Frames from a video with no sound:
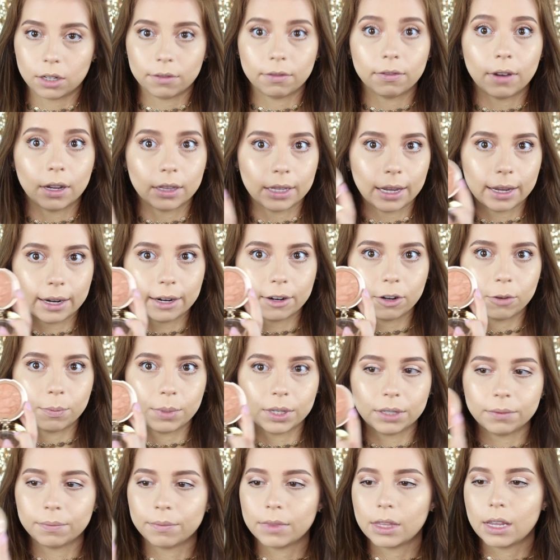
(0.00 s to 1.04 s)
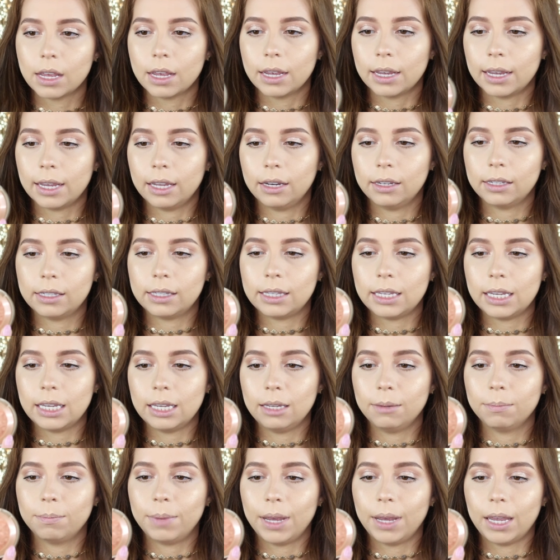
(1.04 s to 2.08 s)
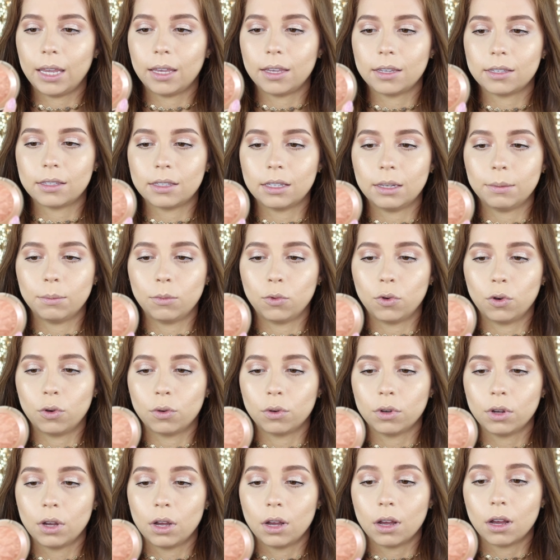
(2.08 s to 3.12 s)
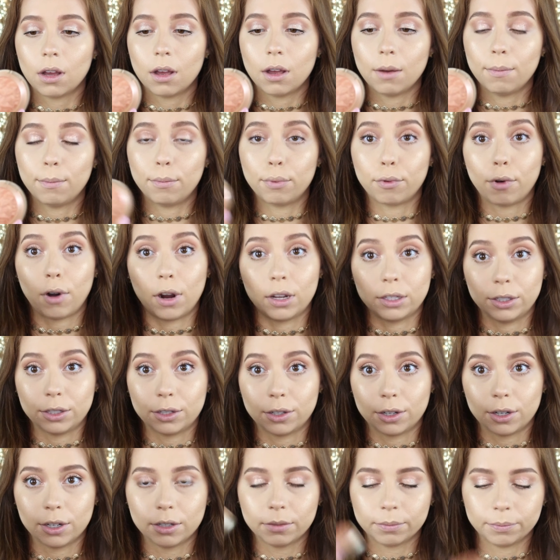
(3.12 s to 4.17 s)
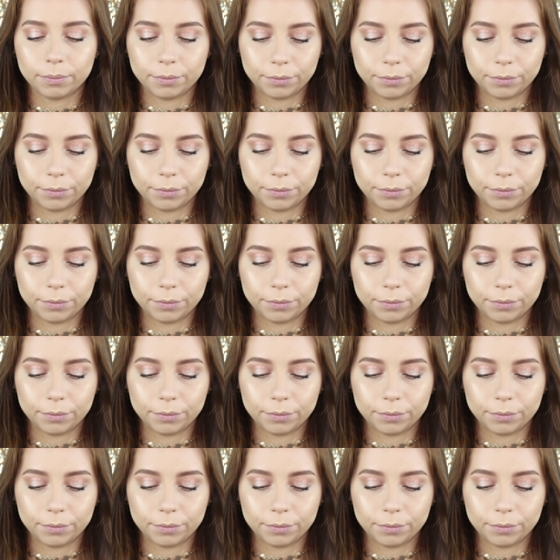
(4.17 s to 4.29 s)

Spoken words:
Finally got it open. It is the Bellisimo bronzer,